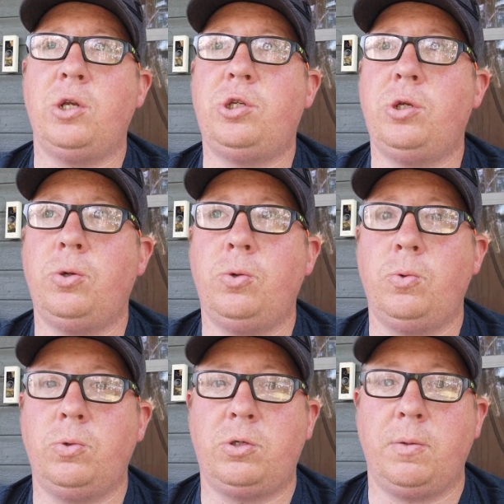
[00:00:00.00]

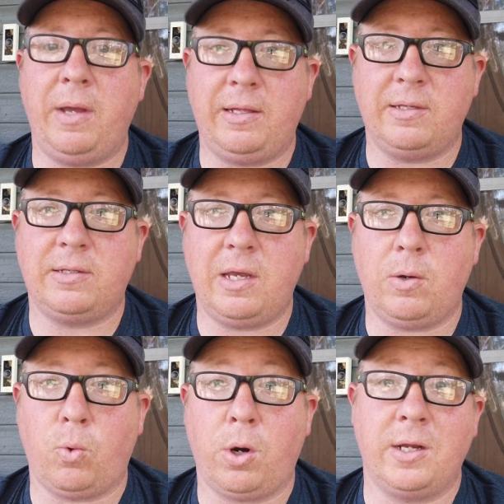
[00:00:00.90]
to make this
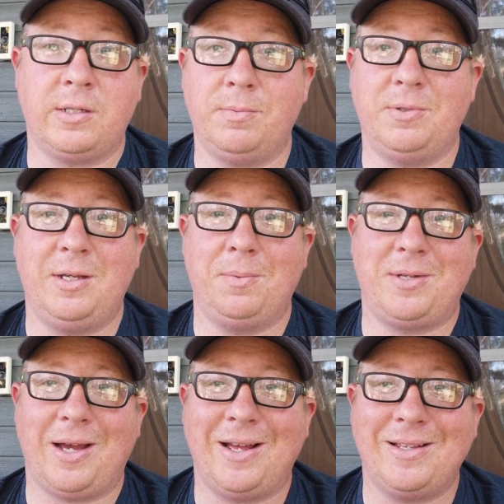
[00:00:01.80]
kit work, is some zip
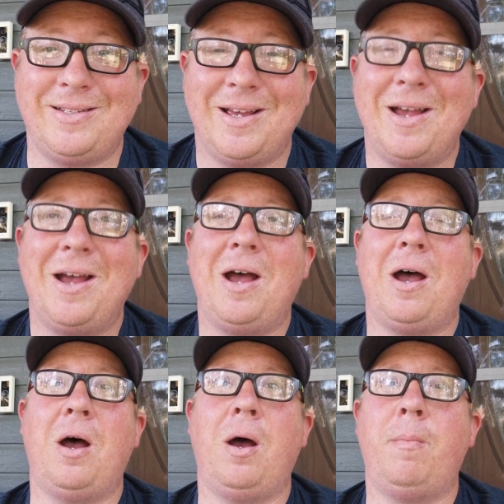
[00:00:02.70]
ties.
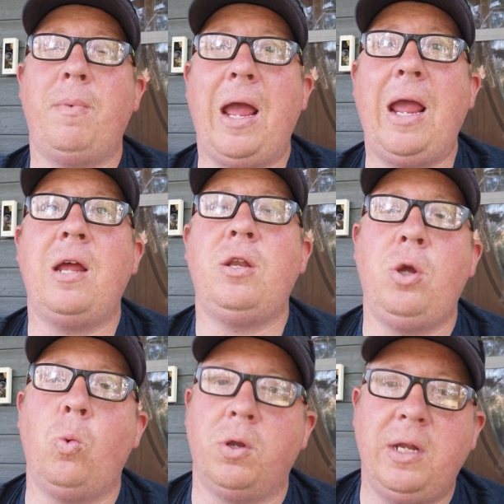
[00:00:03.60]
And
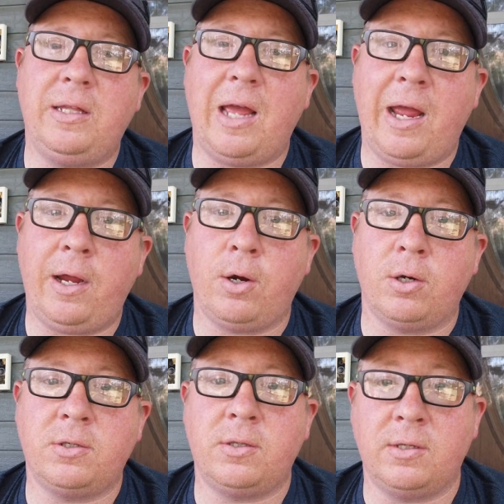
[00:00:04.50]
you will need the
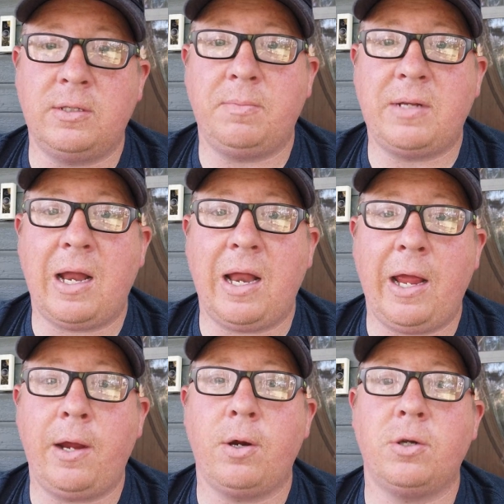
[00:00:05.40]
anchors, the zip tied
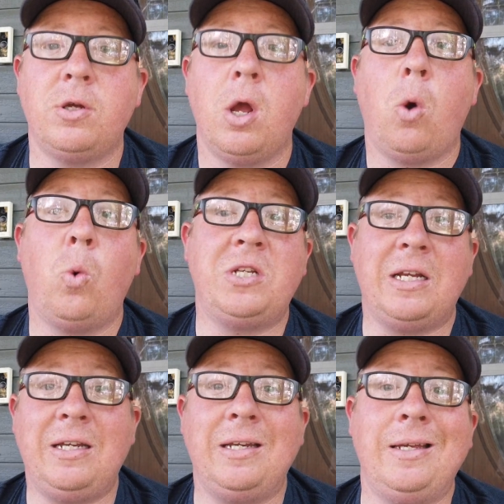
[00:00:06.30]
anchors, which
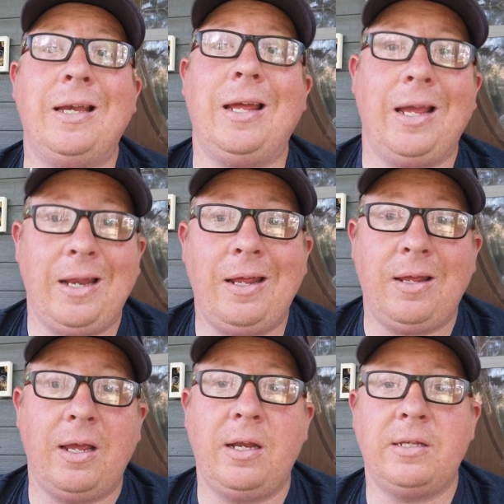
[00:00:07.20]
I didn't get
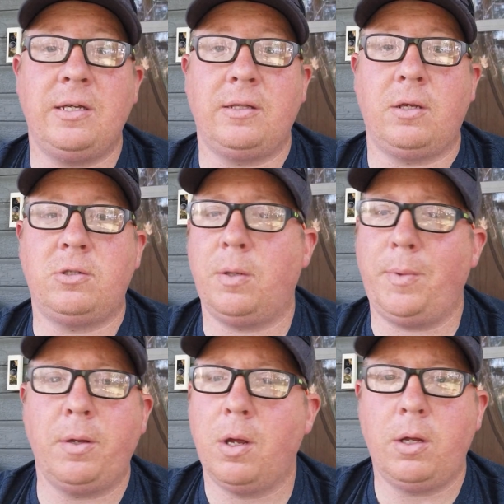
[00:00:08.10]
any sent those to
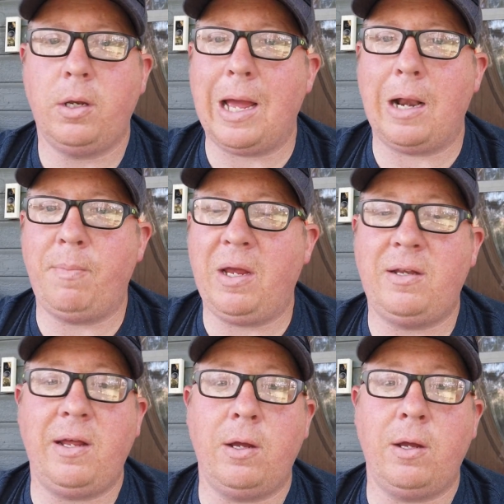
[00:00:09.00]
me. Not a big